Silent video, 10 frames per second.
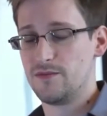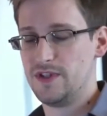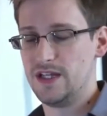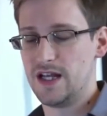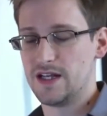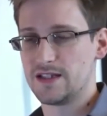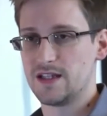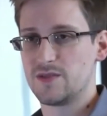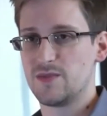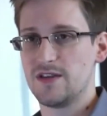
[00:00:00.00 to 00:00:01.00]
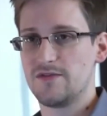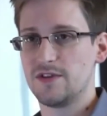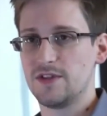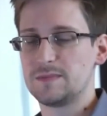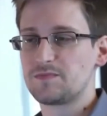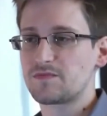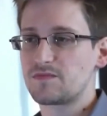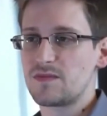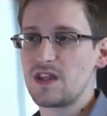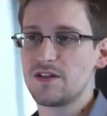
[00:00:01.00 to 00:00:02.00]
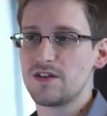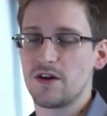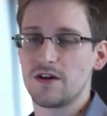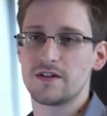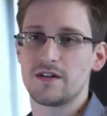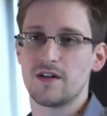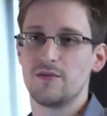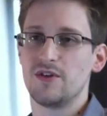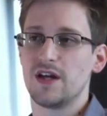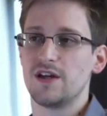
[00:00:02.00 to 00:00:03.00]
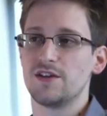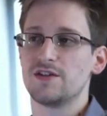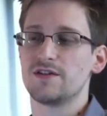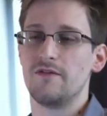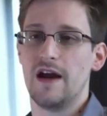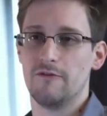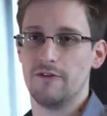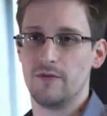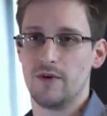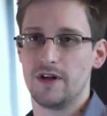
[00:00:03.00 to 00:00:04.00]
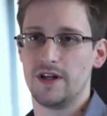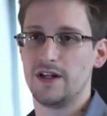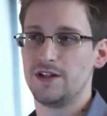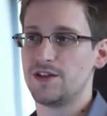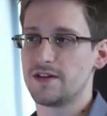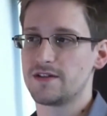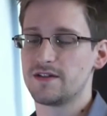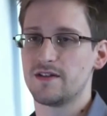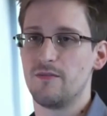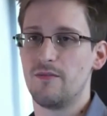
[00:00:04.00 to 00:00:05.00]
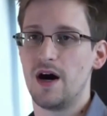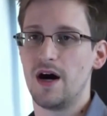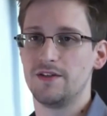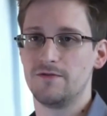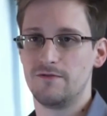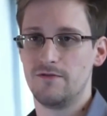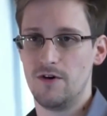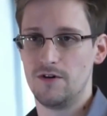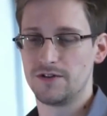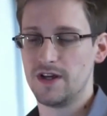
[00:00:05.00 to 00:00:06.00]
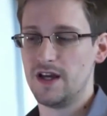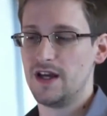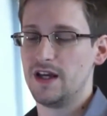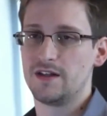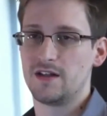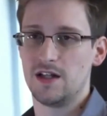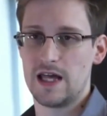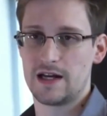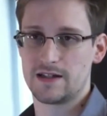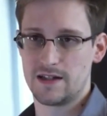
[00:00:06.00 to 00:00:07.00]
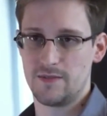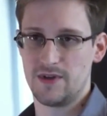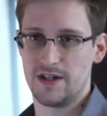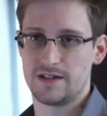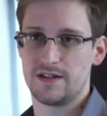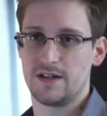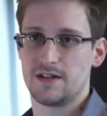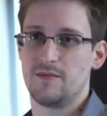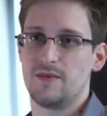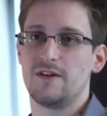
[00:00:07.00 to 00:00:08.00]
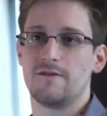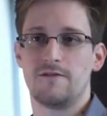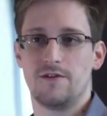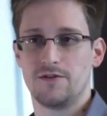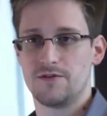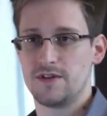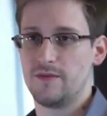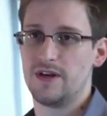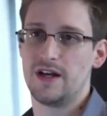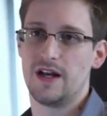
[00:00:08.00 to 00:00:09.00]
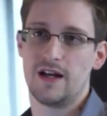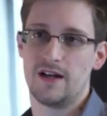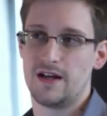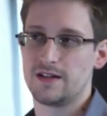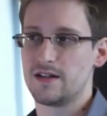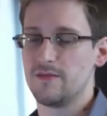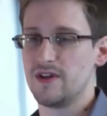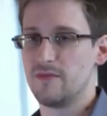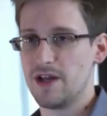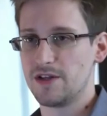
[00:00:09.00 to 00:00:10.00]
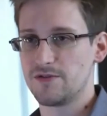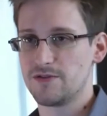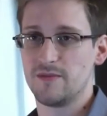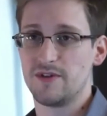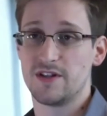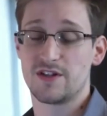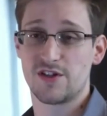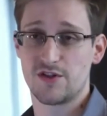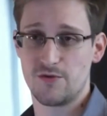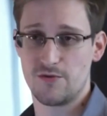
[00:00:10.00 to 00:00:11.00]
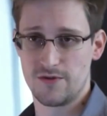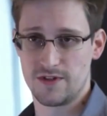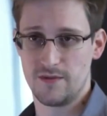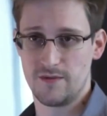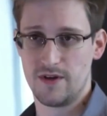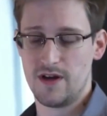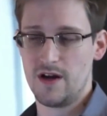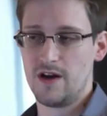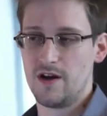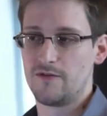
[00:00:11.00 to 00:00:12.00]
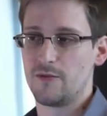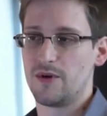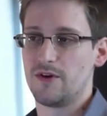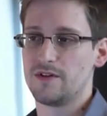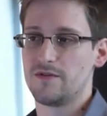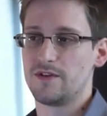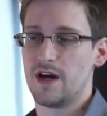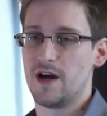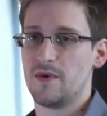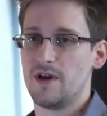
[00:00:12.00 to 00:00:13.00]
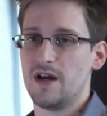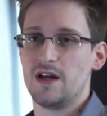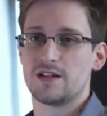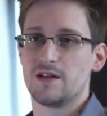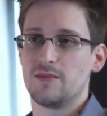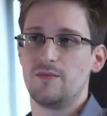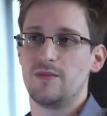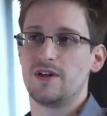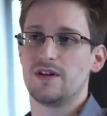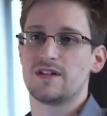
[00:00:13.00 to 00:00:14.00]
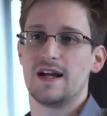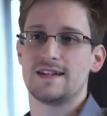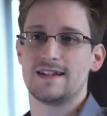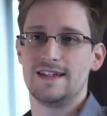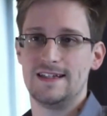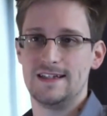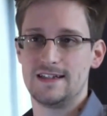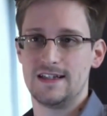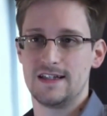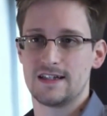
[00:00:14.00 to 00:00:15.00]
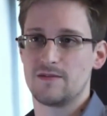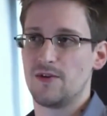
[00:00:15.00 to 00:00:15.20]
NSA specifically targets the communications of everyone. It ingests them by default. It collects them in its system, and it filters them, and it analyzes them, and it measures them, and it stores them for periods of time, simply because that's the easiest,